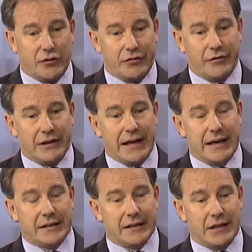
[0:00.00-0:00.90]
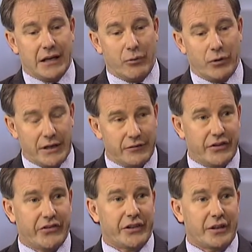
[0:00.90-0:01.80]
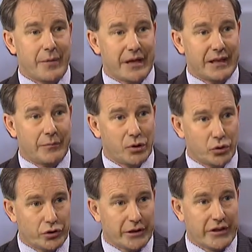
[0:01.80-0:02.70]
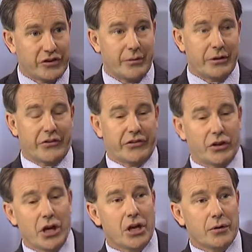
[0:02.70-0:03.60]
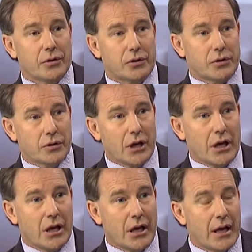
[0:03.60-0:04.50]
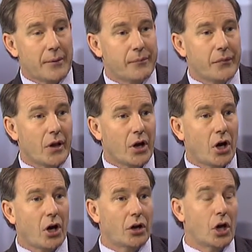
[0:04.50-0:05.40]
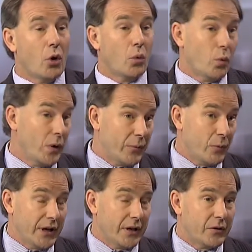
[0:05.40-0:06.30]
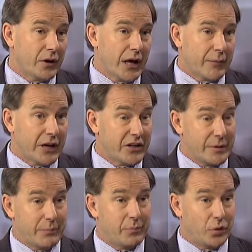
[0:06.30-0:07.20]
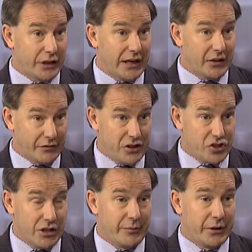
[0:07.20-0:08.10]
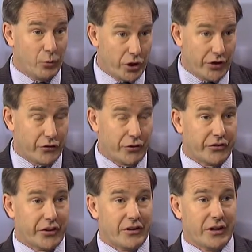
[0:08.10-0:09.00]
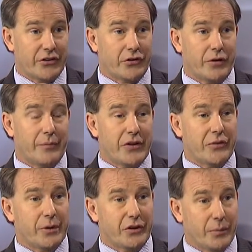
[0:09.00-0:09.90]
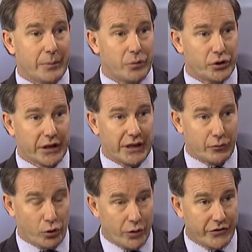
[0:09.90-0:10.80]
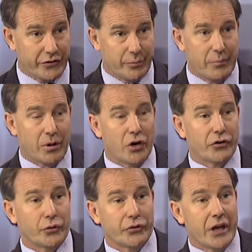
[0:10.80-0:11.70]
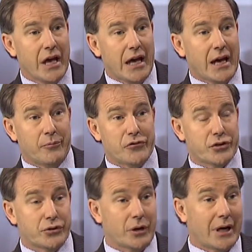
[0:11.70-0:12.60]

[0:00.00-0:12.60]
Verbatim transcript: off of land, uh, reinvesting the money in building that type of thing. Who so, are you selling it to? Developers um, or NGOs? Oh well, we, we're I'm uh, going to be putting out eventually, I mean, they're working through this over the next 12 months, but they'll be putting out requests for proposals um, to